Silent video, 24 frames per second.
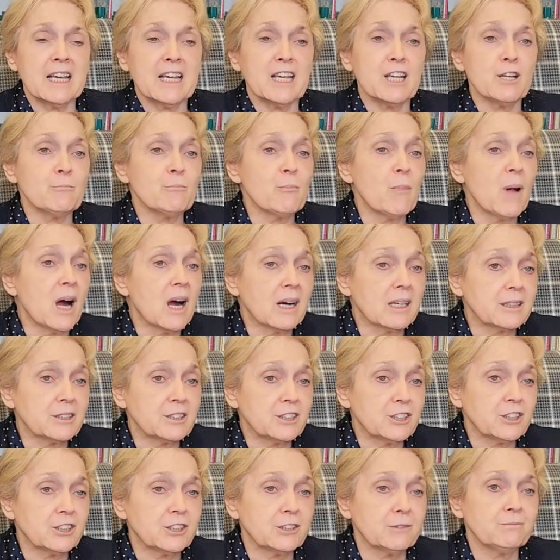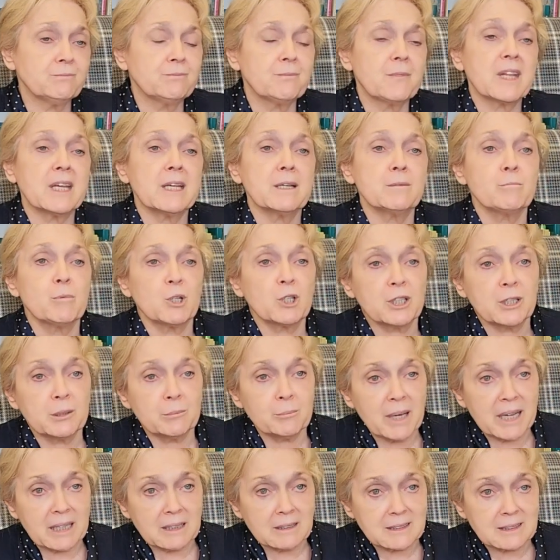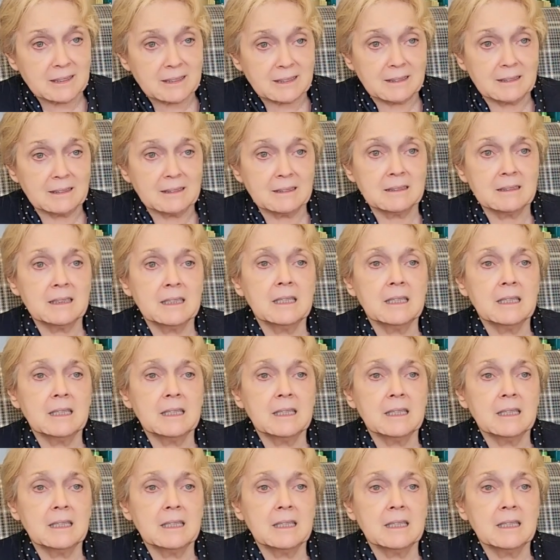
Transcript: in March in Bergen-Belsen